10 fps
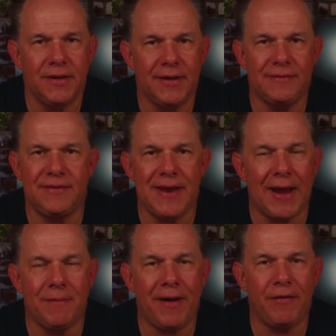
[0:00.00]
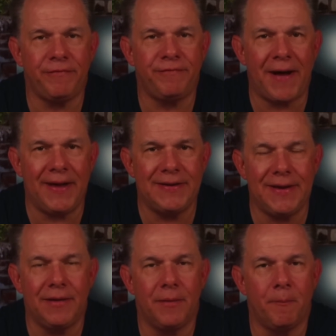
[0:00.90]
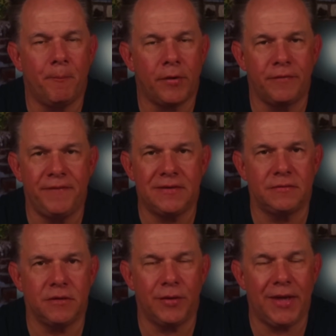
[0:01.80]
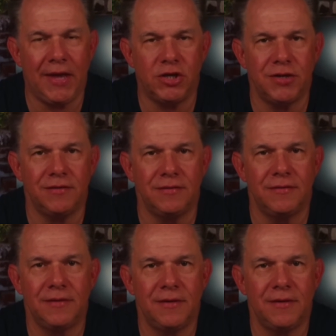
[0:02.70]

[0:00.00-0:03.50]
is not about finding perfect locations.